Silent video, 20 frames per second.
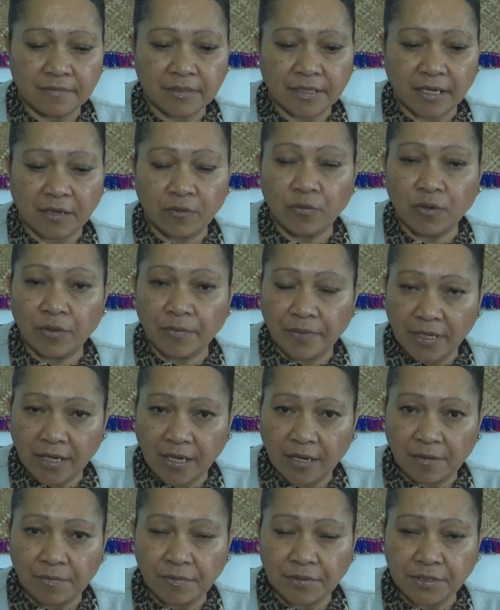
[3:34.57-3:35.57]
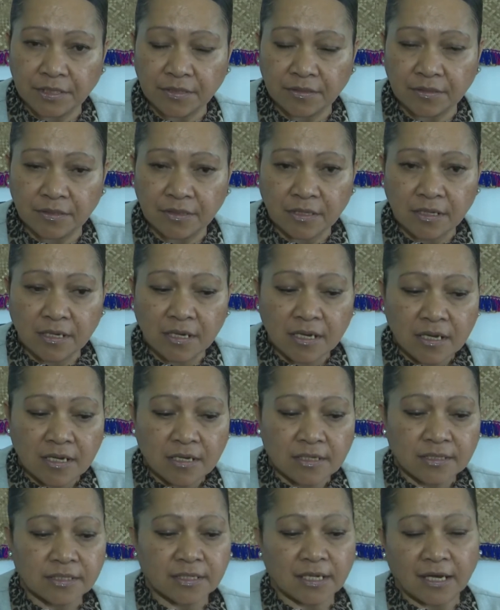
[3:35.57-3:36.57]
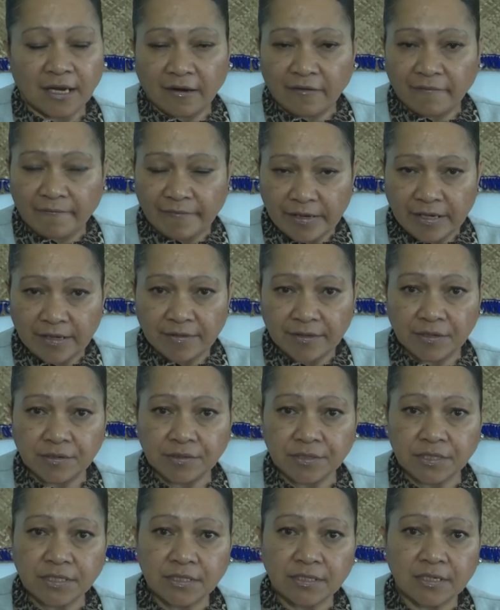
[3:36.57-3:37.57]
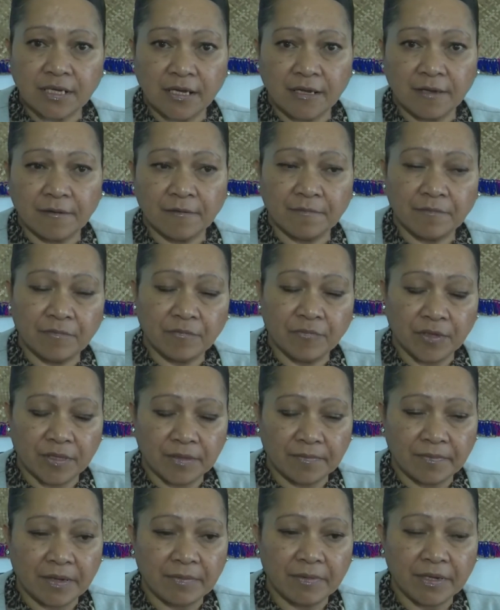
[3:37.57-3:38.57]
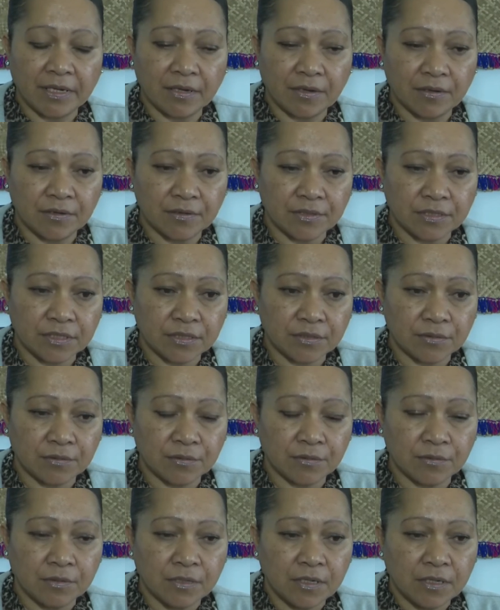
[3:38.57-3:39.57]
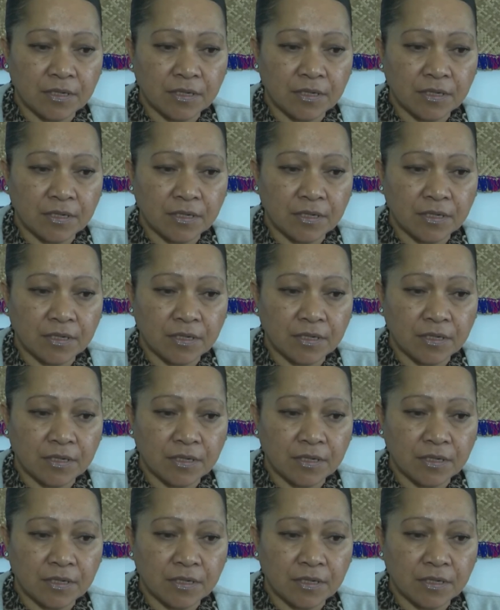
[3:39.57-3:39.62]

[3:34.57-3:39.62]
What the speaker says: they will be able to clarify those when the public go to